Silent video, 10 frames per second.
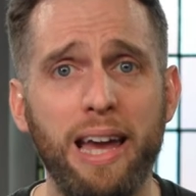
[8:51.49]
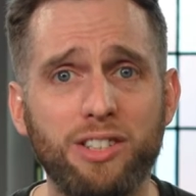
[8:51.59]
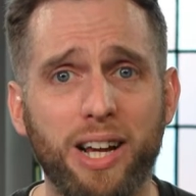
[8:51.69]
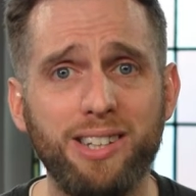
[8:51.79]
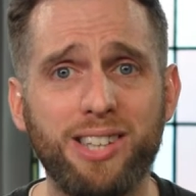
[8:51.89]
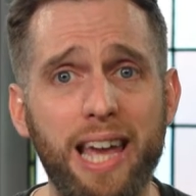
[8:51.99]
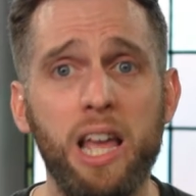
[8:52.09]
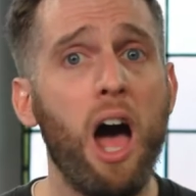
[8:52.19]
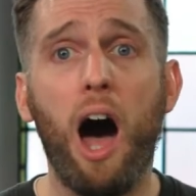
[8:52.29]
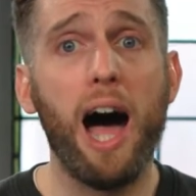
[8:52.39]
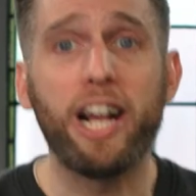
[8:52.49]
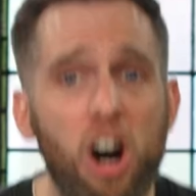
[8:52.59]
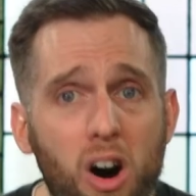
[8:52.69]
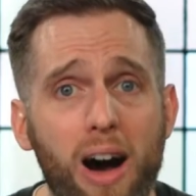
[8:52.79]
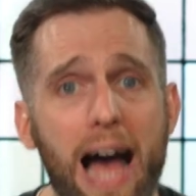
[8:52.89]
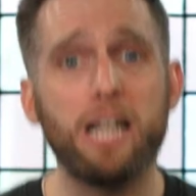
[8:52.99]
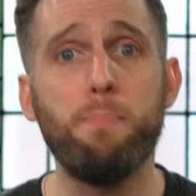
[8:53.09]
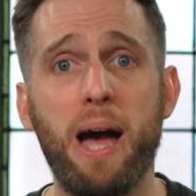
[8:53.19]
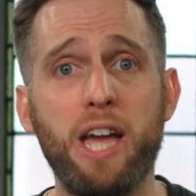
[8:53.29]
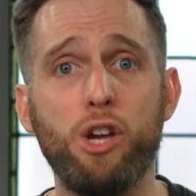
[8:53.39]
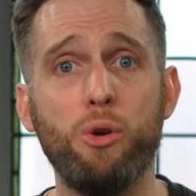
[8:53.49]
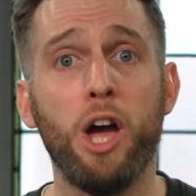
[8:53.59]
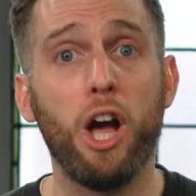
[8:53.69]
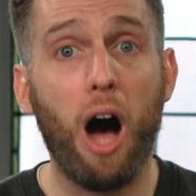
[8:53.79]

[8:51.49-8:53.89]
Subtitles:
It's like he's saying, "I can't agape you.